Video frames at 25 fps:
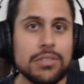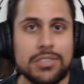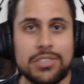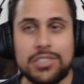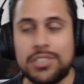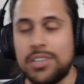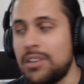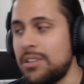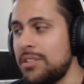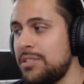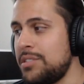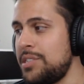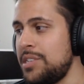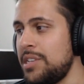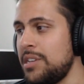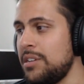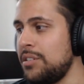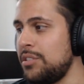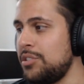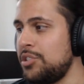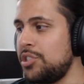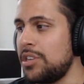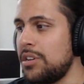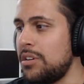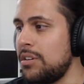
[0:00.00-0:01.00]
So
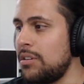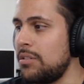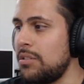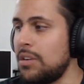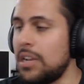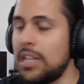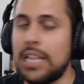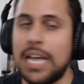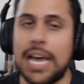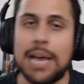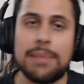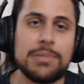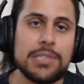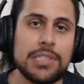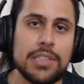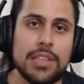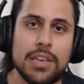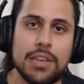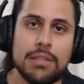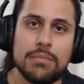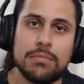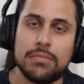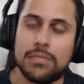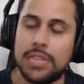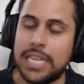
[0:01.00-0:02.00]
Seagull Joe claps
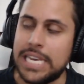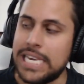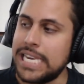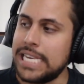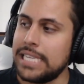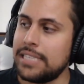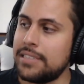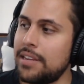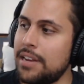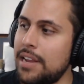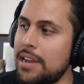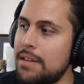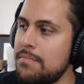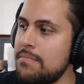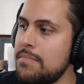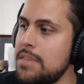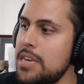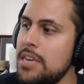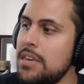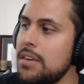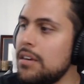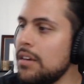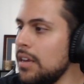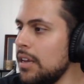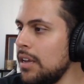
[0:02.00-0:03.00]
them like he did at
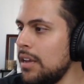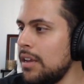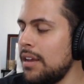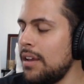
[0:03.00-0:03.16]
me,